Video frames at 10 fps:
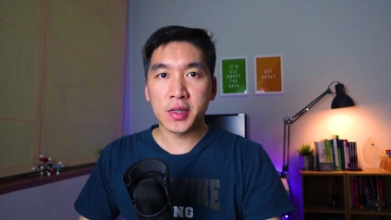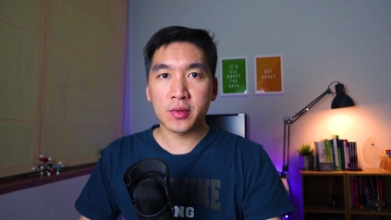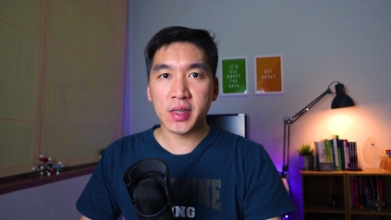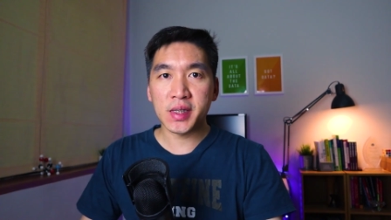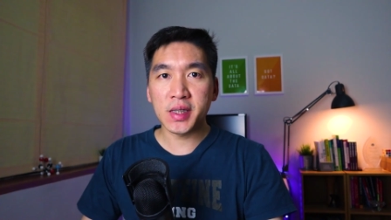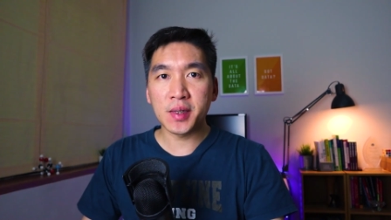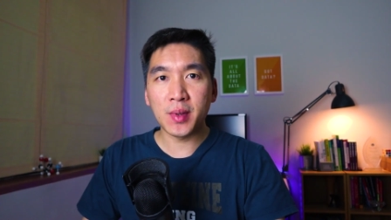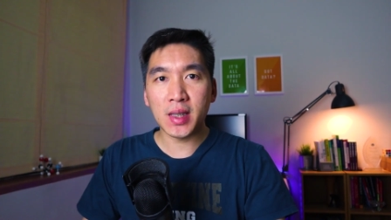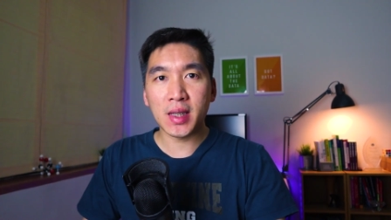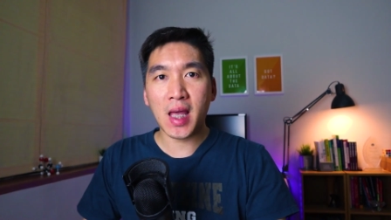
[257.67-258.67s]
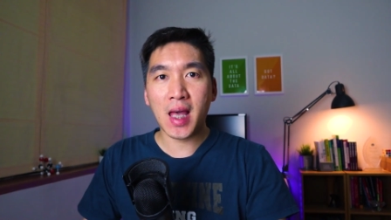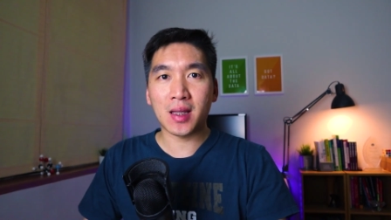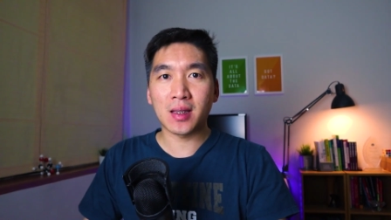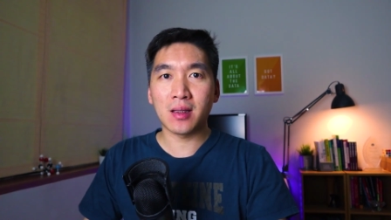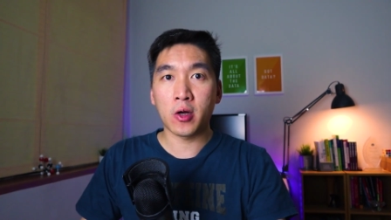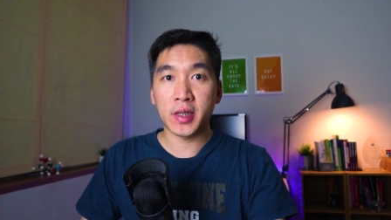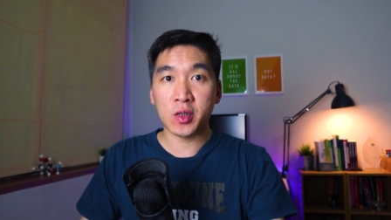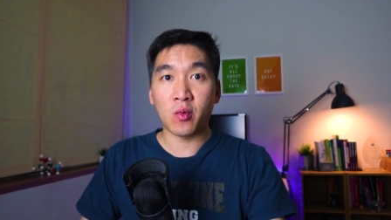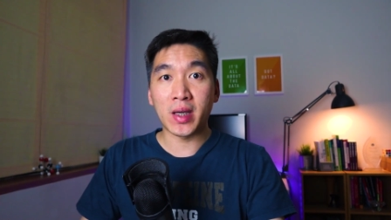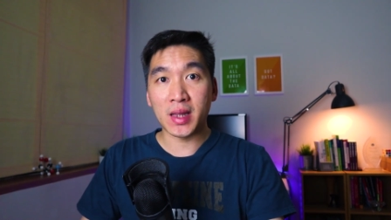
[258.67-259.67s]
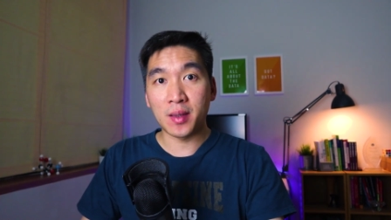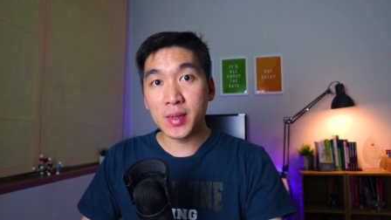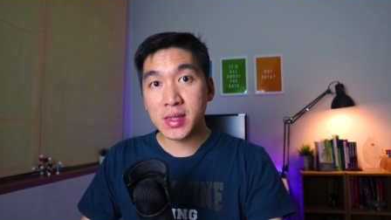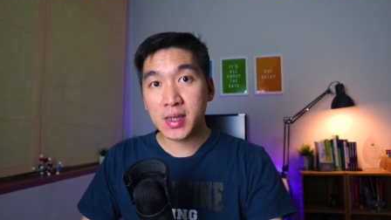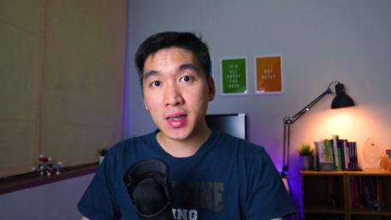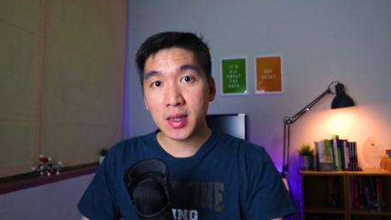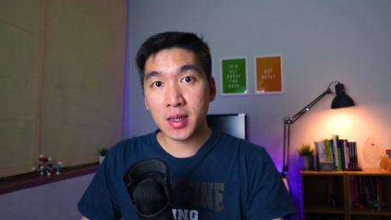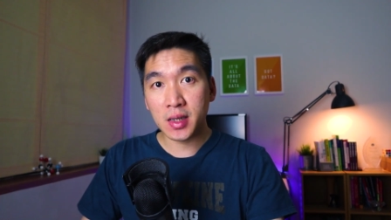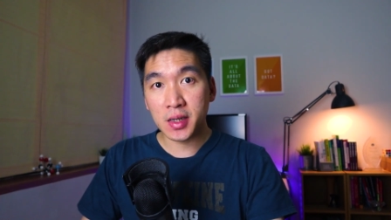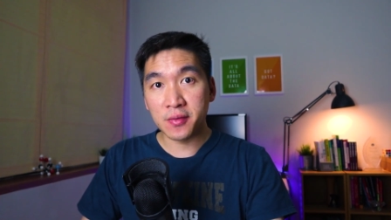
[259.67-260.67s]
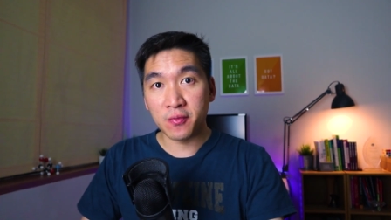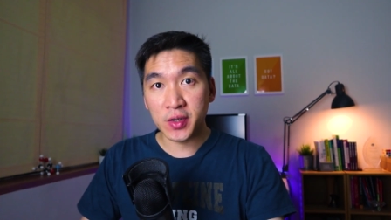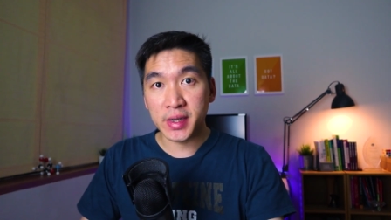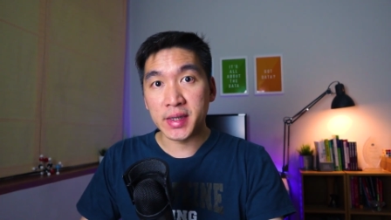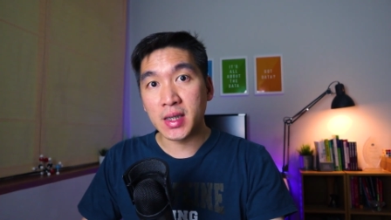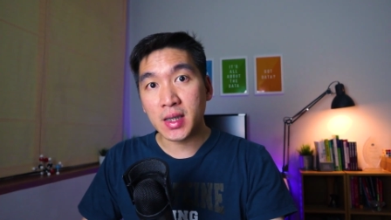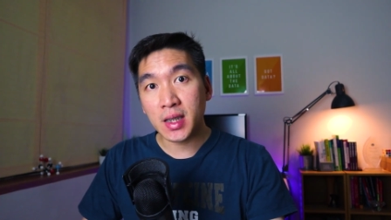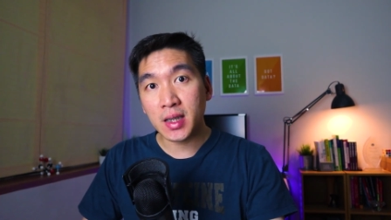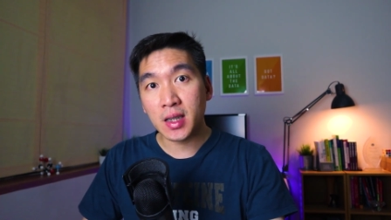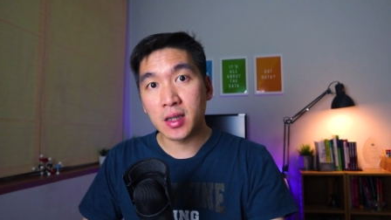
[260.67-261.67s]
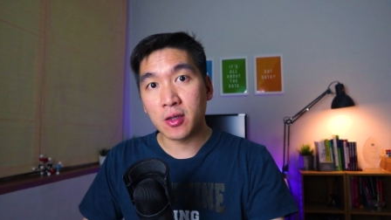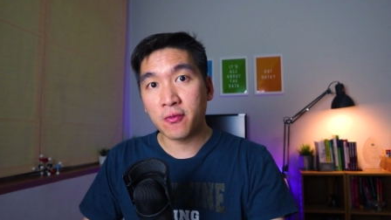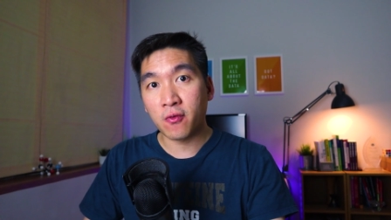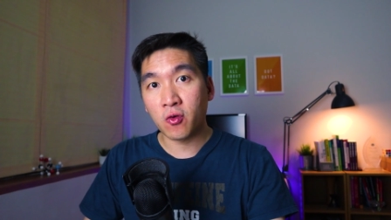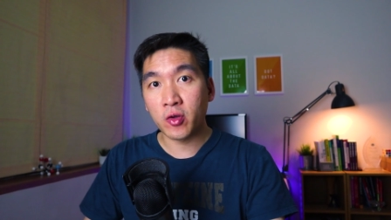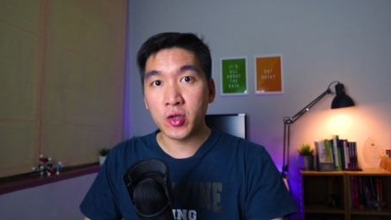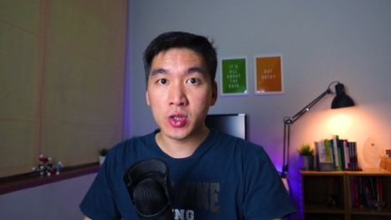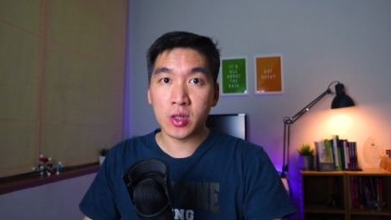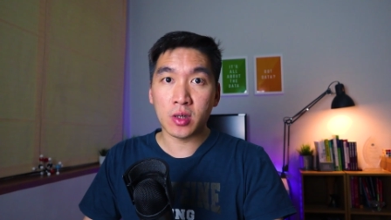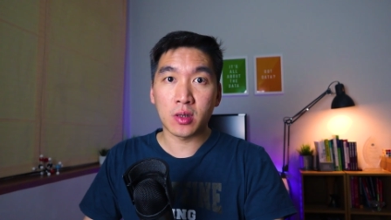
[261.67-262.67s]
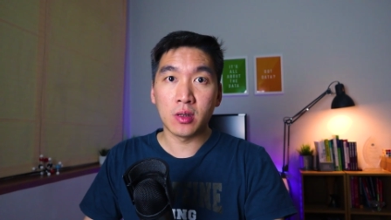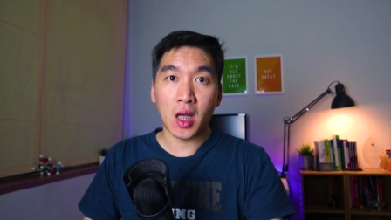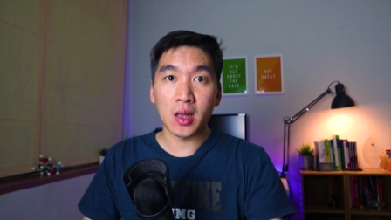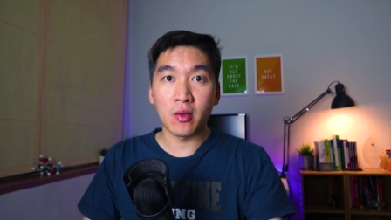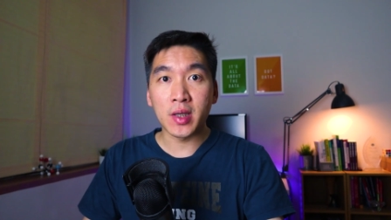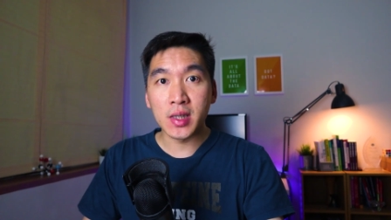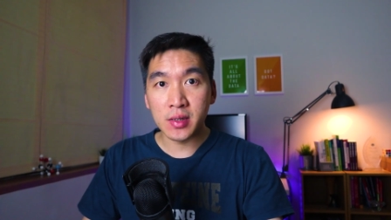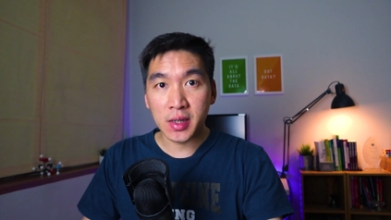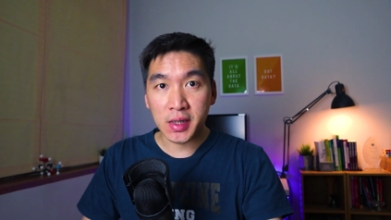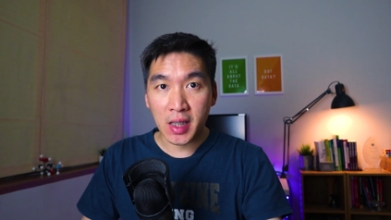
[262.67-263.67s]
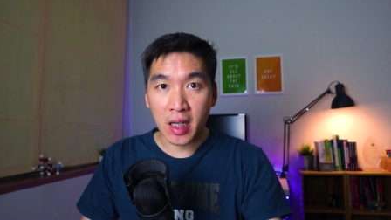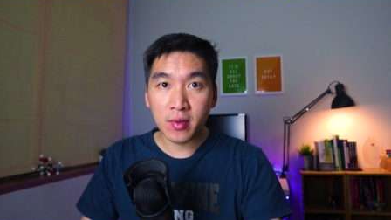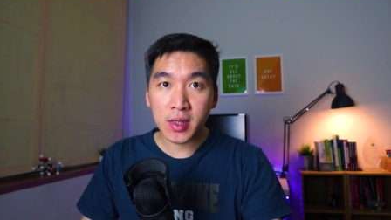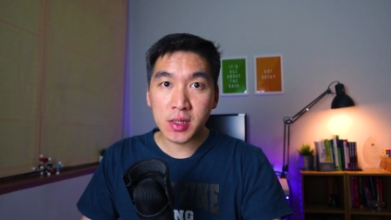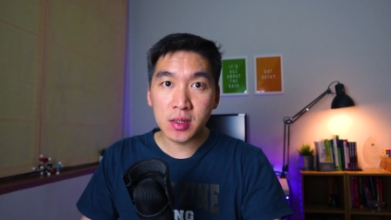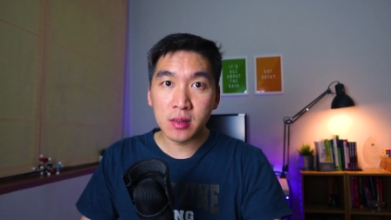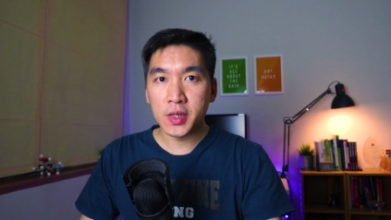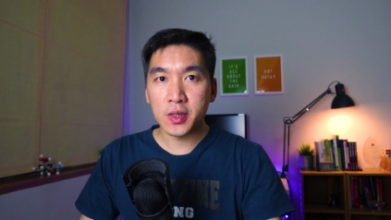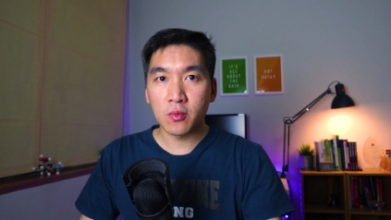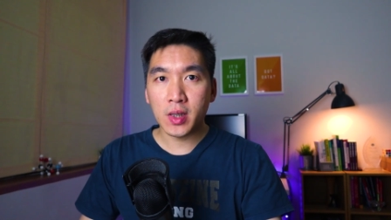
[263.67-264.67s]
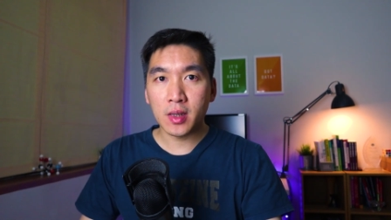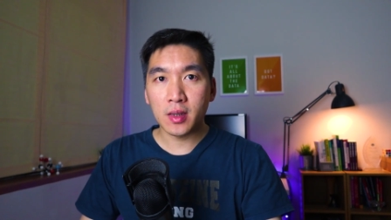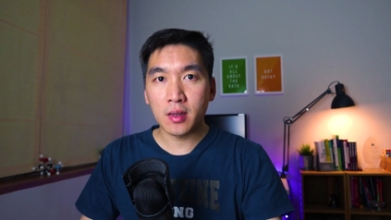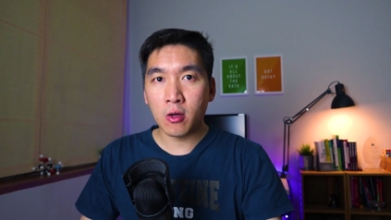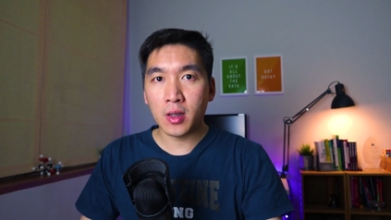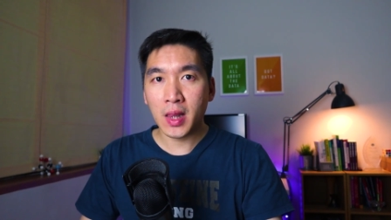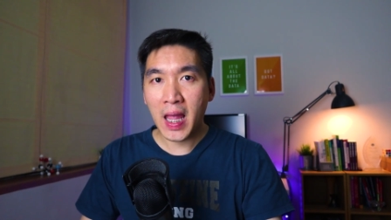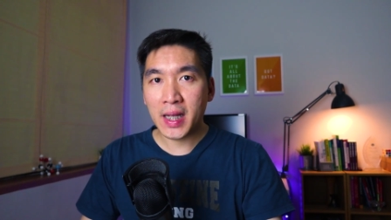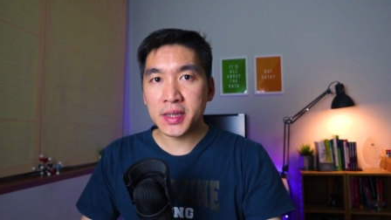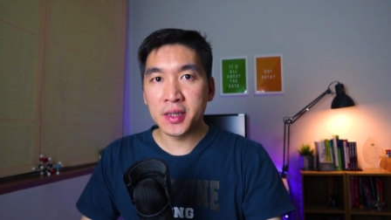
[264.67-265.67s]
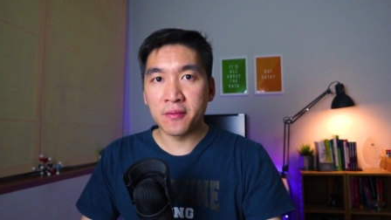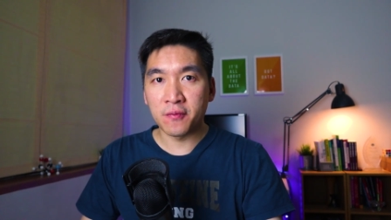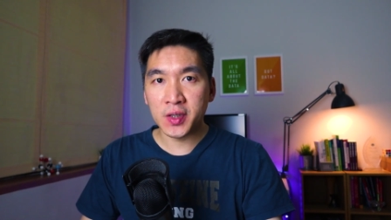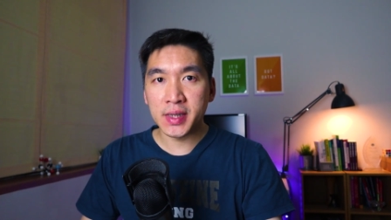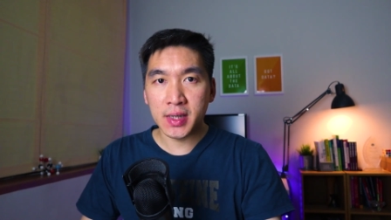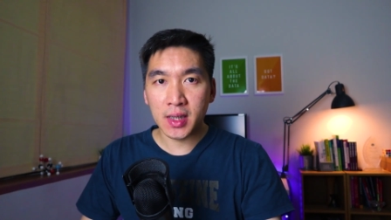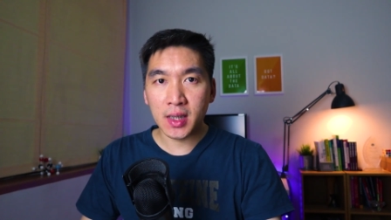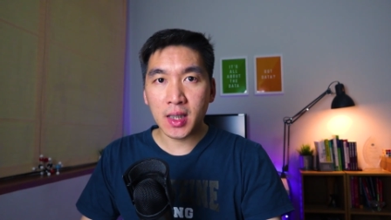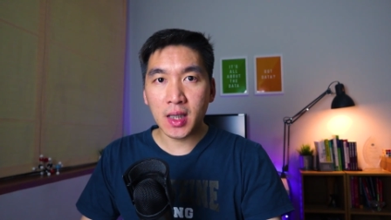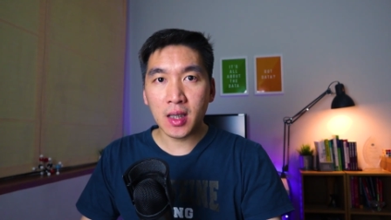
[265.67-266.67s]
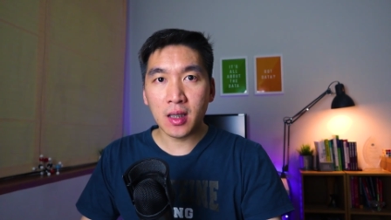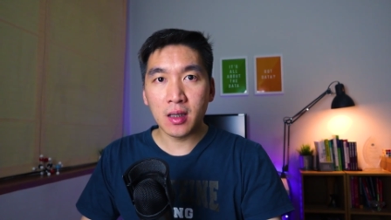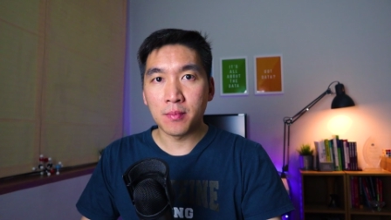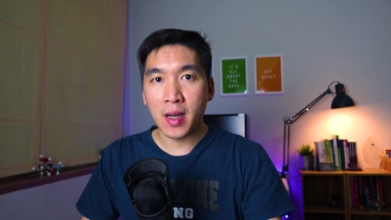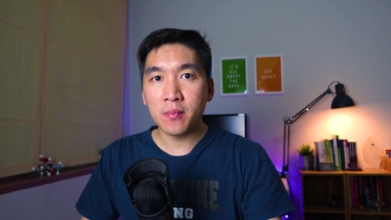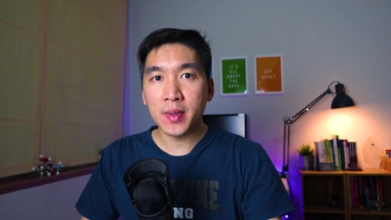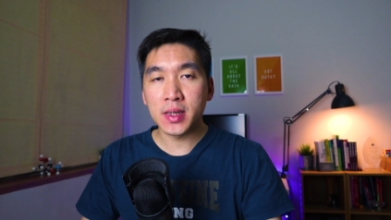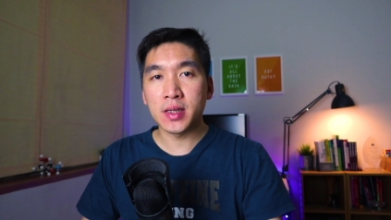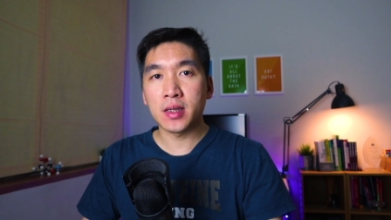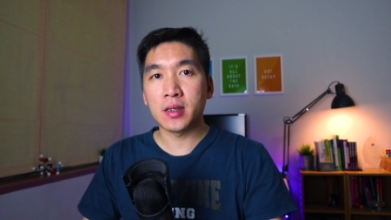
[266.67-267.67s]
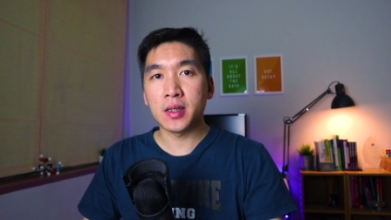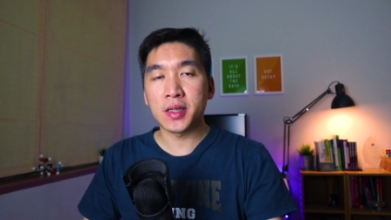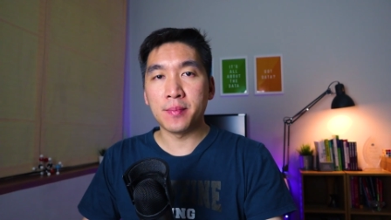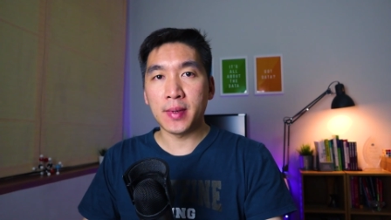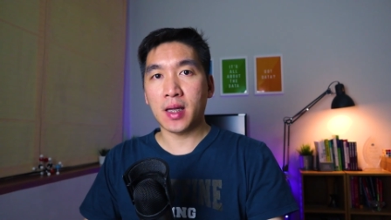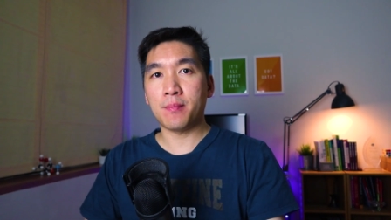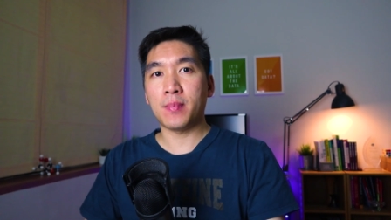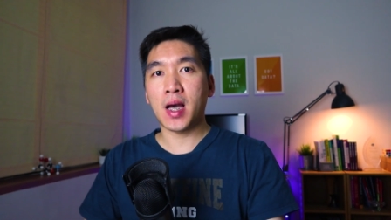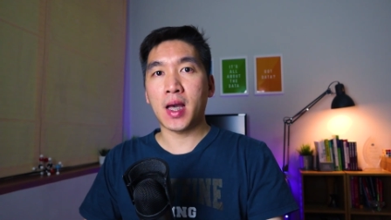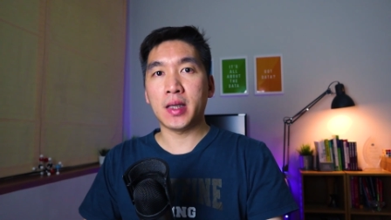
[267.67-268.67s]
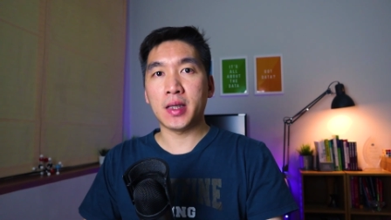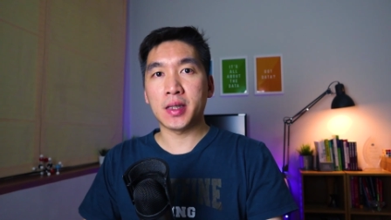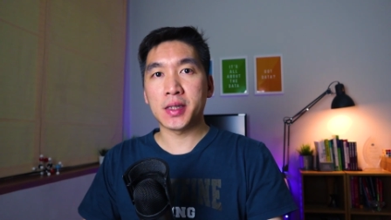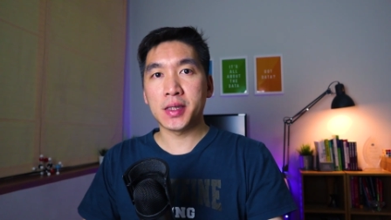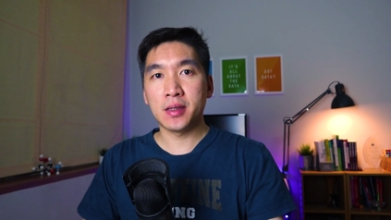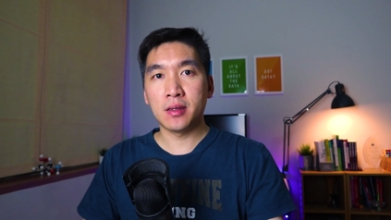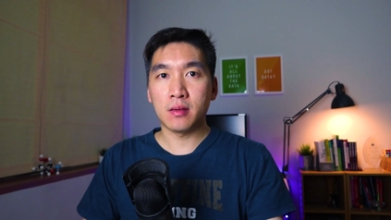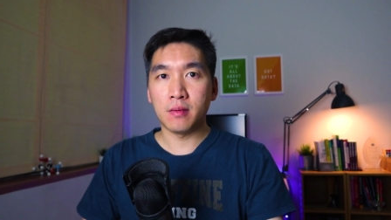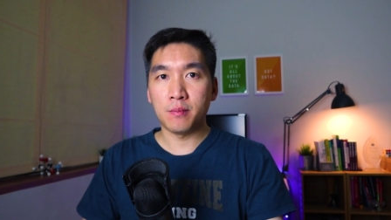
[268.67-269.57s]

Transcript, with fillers: And so does this mean that R is quite limited in its versatility and therefore you should not look into this language? And so what R lacks in versatility, in my opinion, is made up by its